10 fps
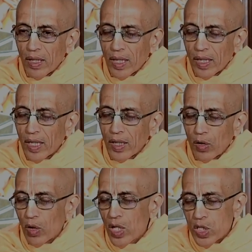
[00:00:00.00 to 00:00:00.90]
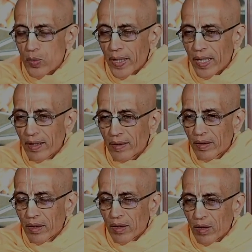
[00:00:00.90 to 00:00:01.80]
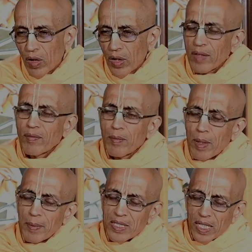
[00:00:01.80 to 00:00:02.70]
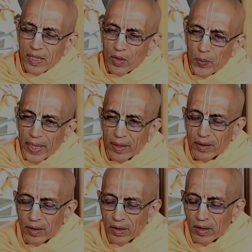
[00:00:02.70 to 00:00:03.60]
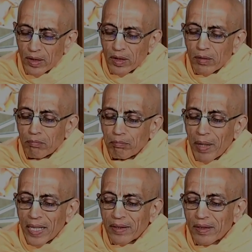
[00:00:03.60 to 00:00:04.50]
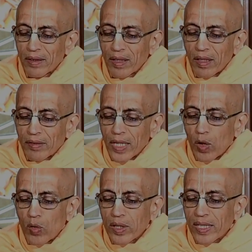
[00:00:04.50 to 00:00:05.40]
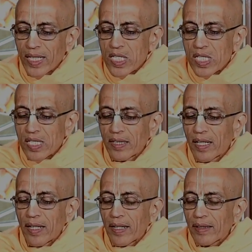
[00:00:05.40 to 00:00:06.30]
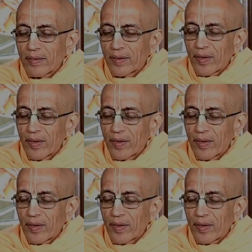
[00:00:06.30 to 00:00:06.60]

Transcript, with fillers: in a gross way or even maybe subtle way but they don't consider